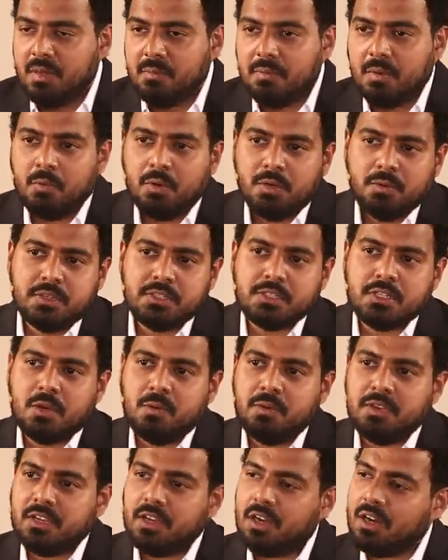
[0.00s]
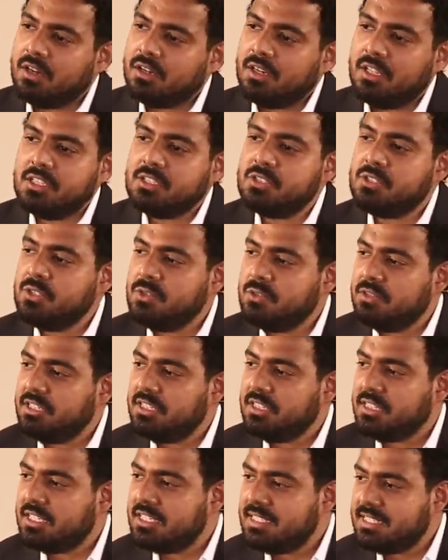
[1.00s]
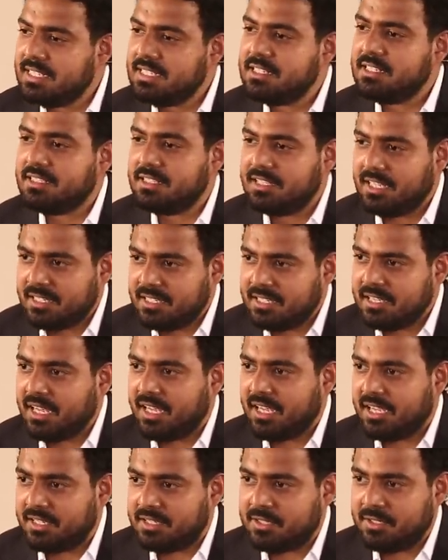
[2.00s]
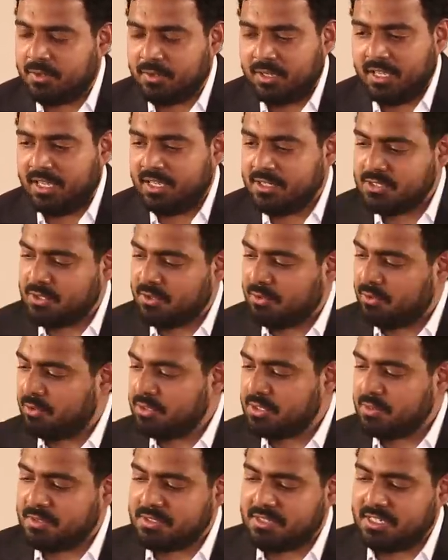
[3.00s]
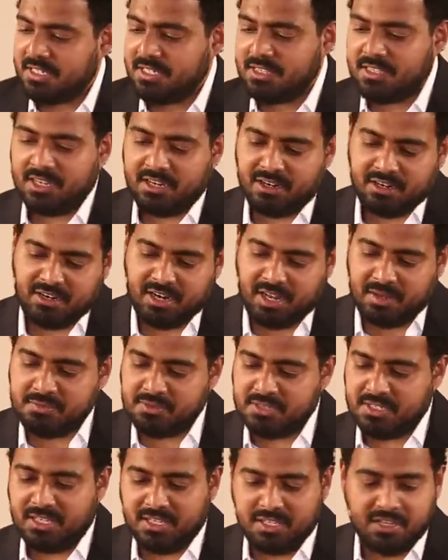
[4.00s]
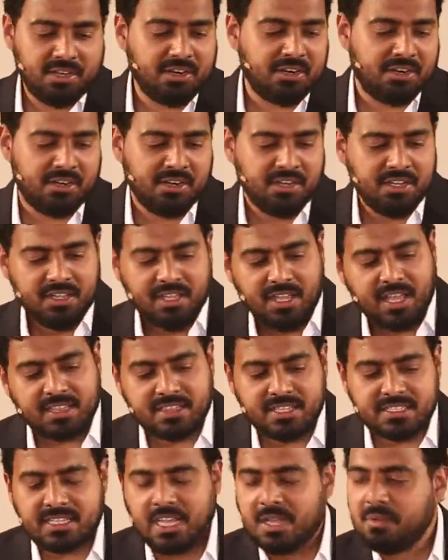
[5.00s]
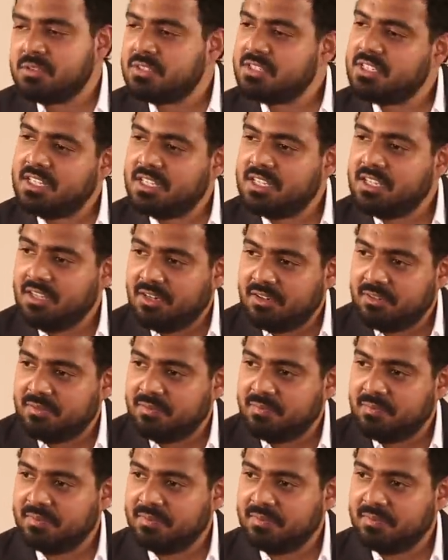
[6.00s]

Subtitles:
But what was going on is during the dinner that night, okay, so Rosie was sitting there, I'm sitting here, and this guy was sitting here.